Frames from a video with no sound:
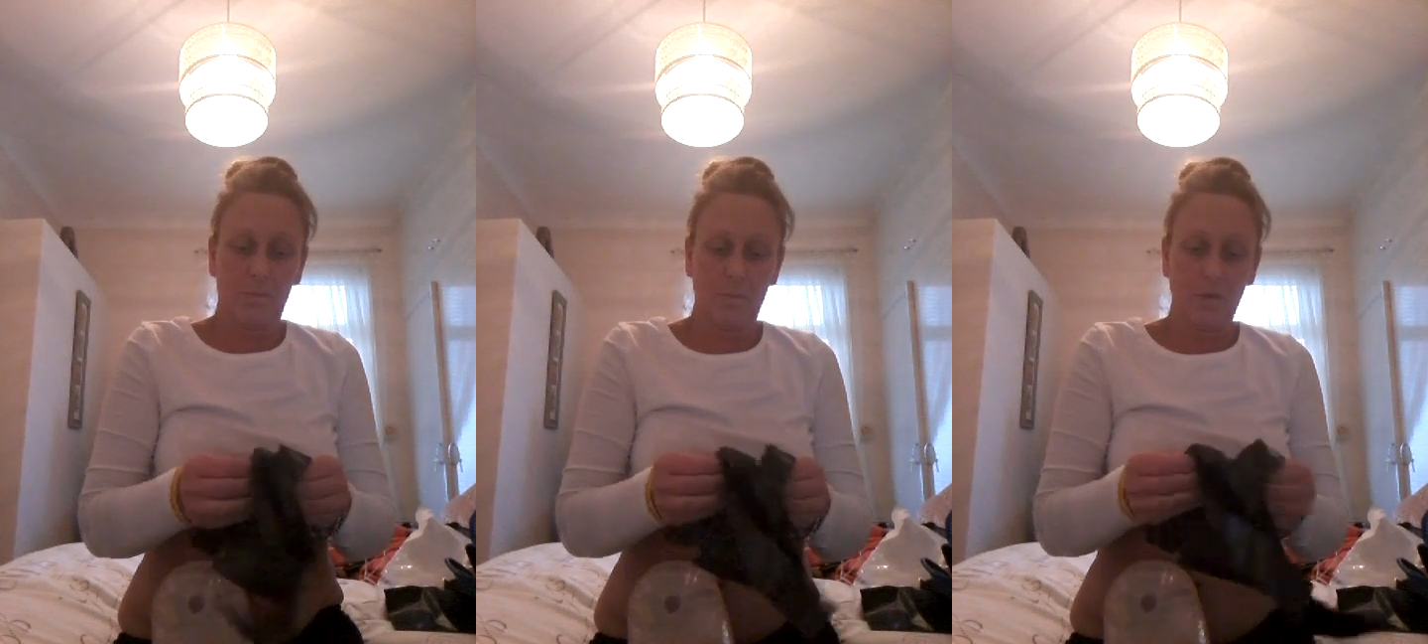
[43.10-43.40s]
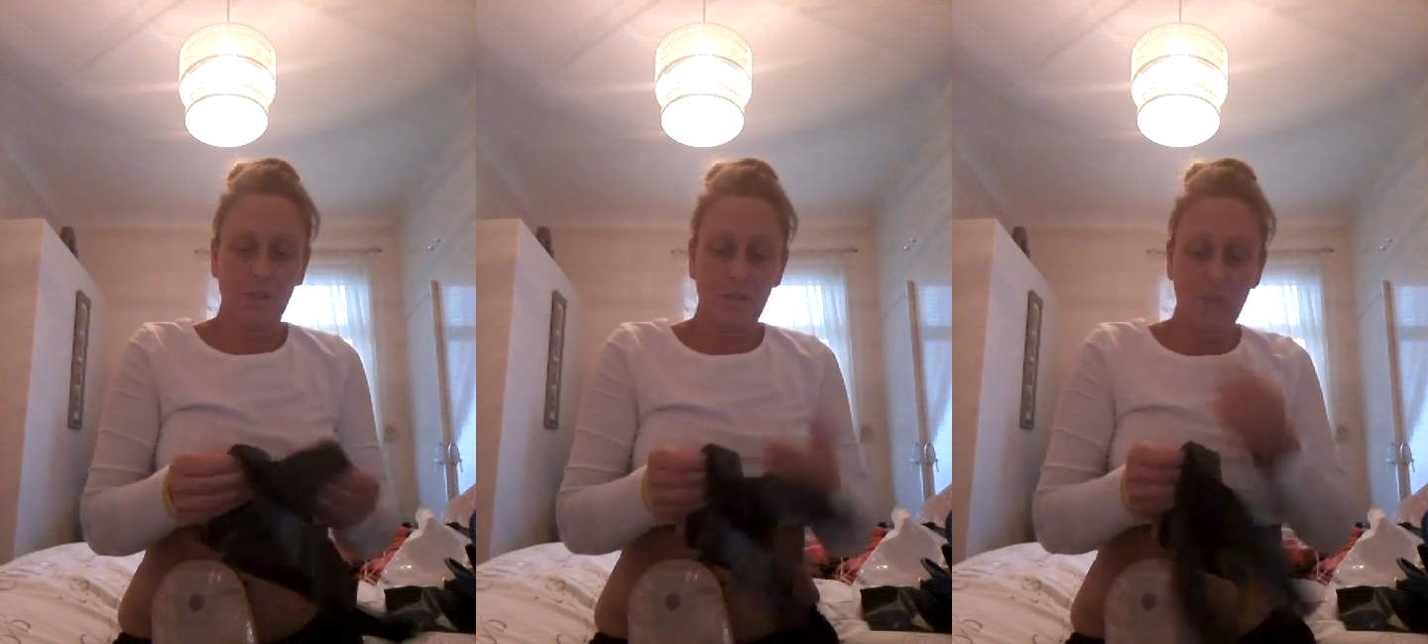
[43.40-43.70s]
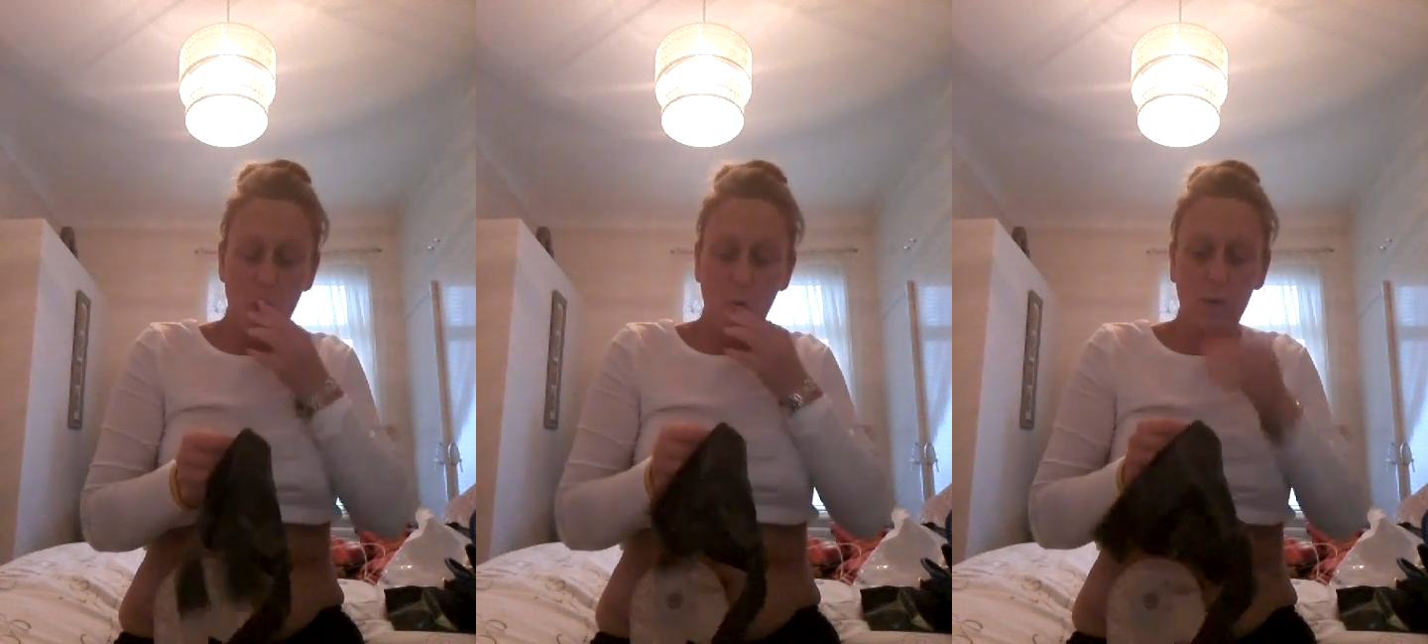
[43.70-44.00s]
what you
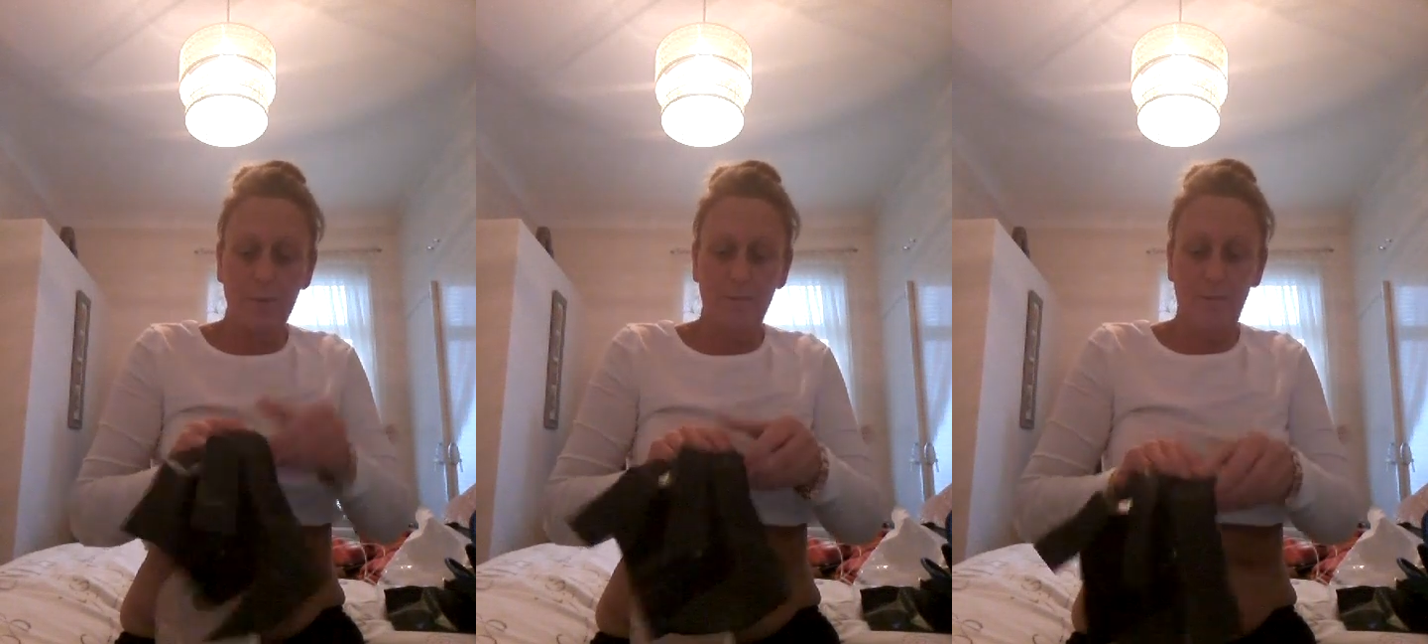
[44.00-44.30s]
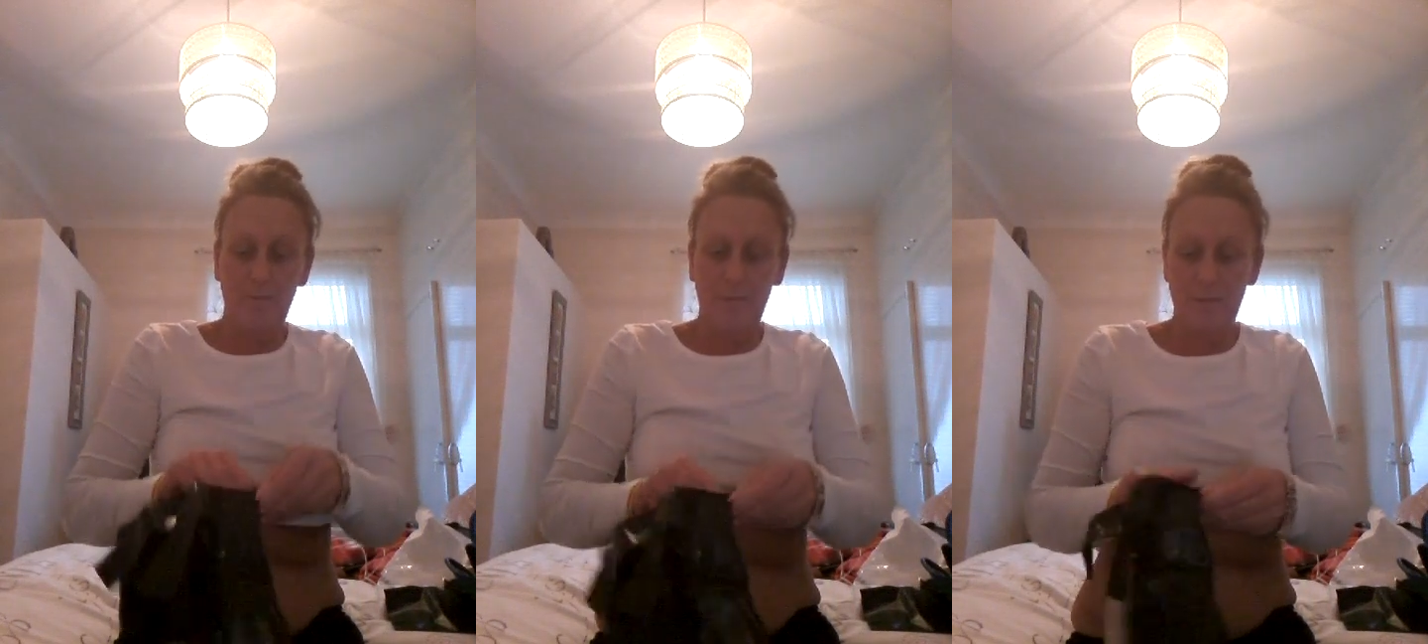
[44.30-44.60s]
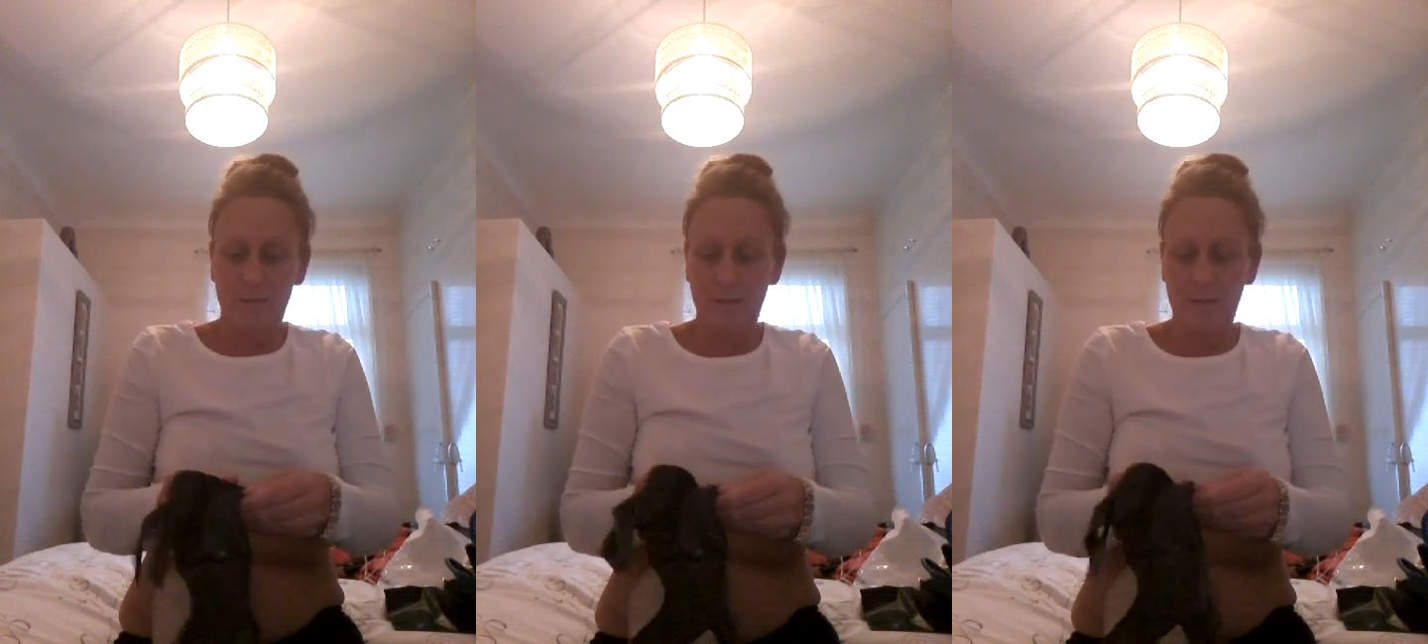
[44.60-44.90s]
do
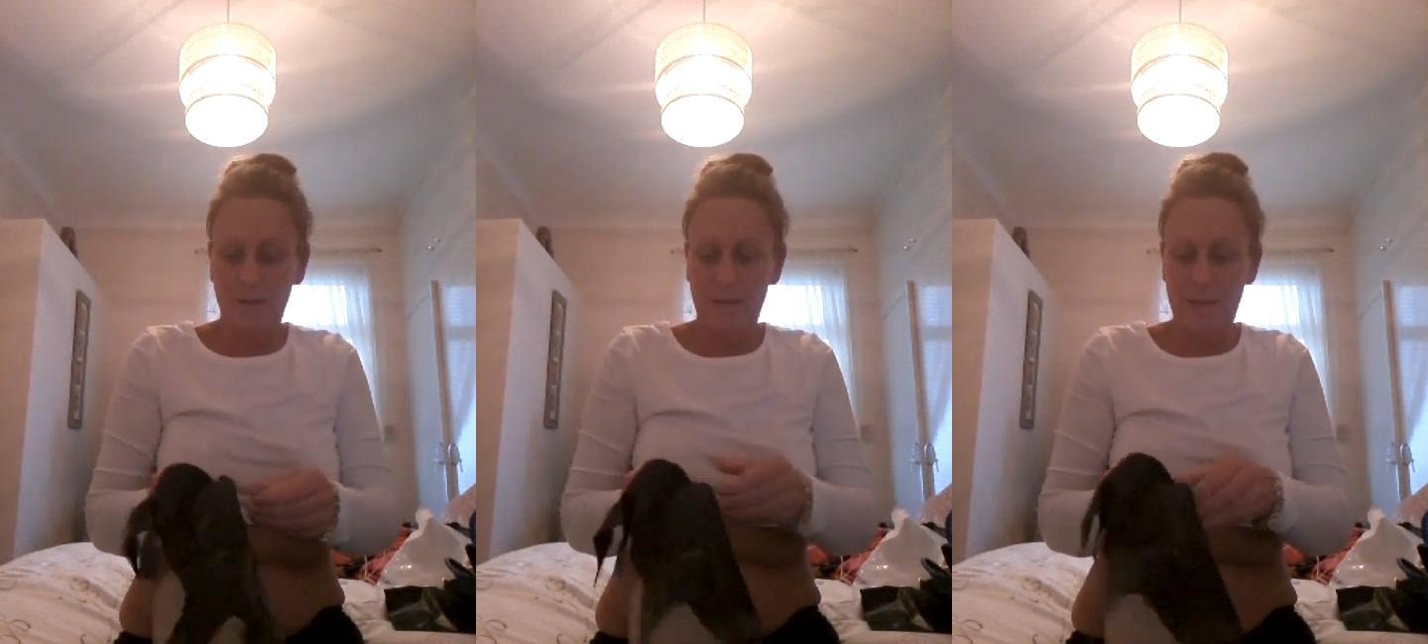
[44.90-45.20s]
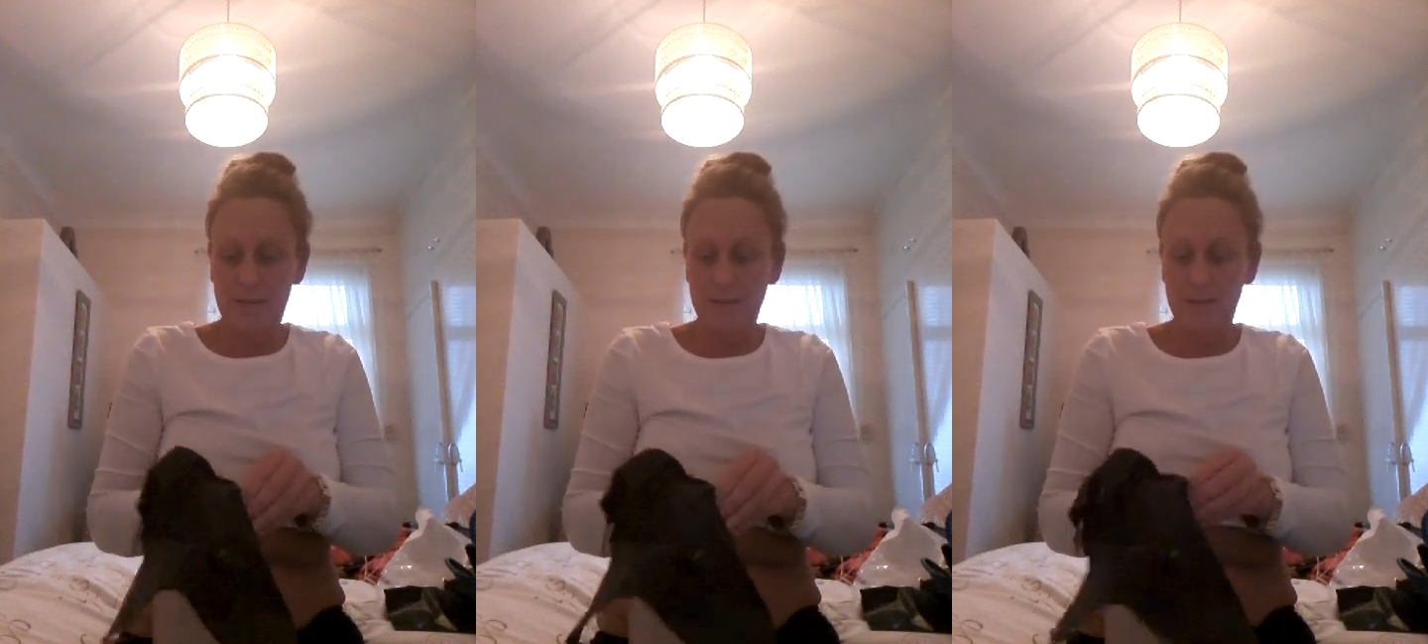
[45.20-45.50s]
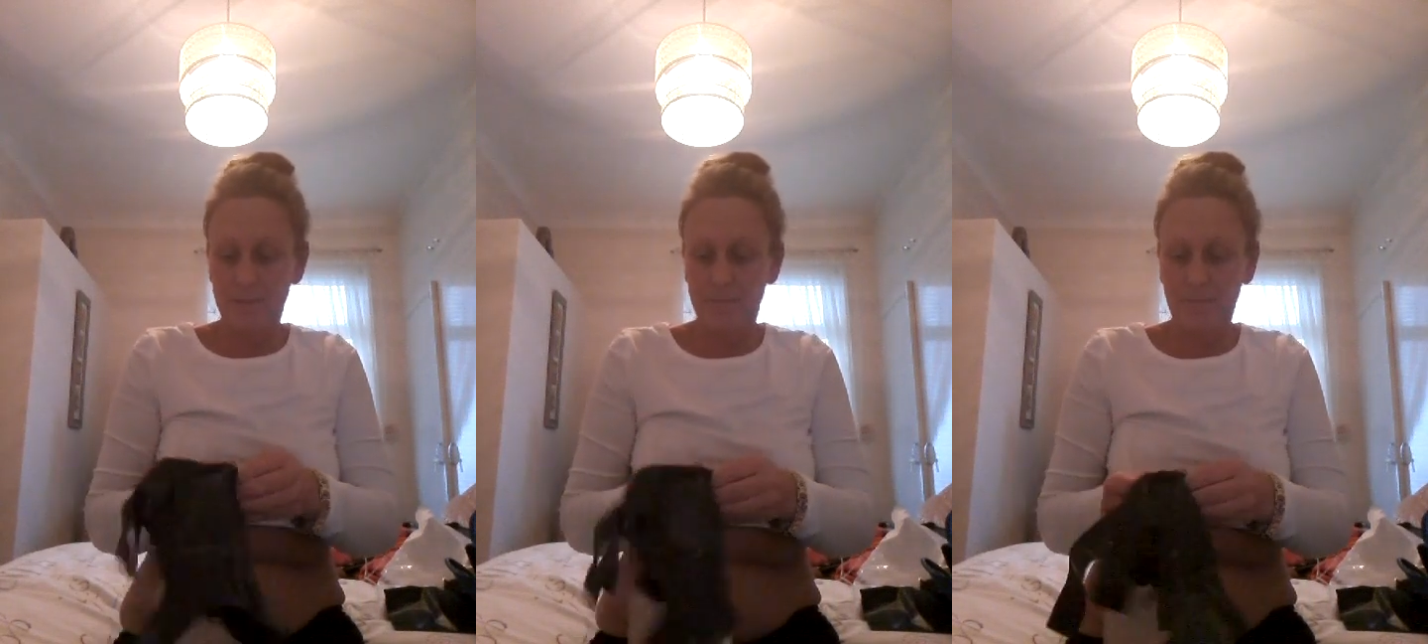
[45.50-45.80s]

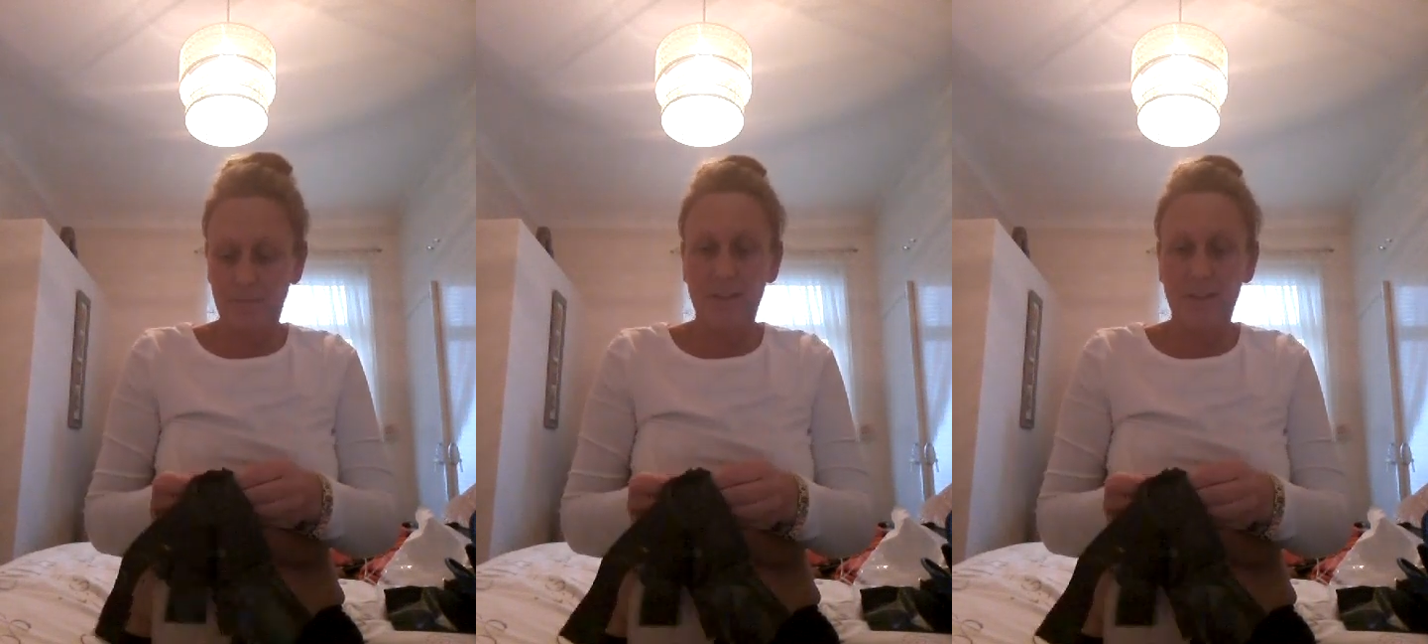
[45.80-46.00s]
is,